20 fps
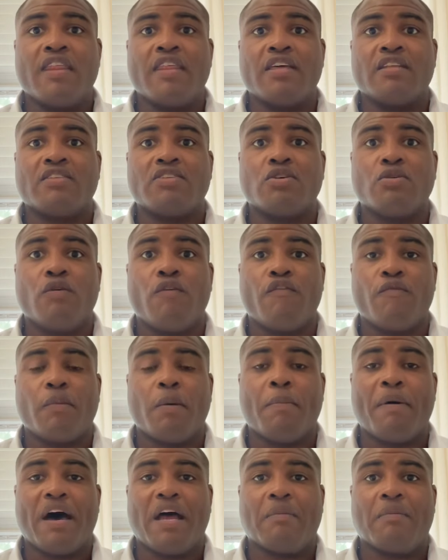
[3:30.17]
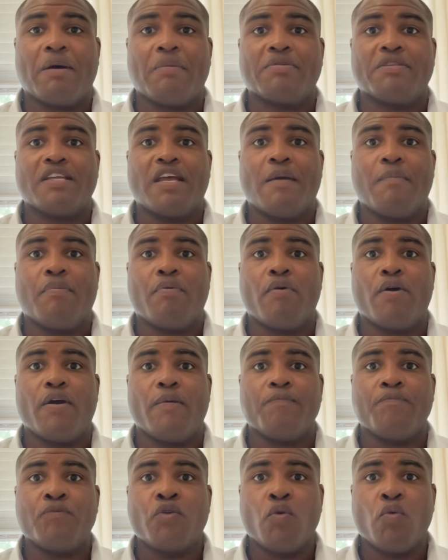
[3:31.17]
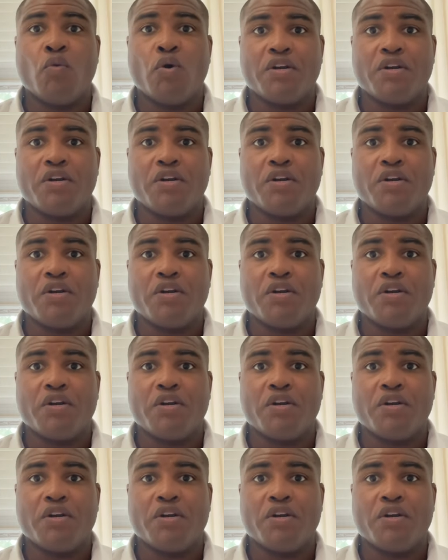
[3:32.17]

And then two, from a bottom-up standpoint,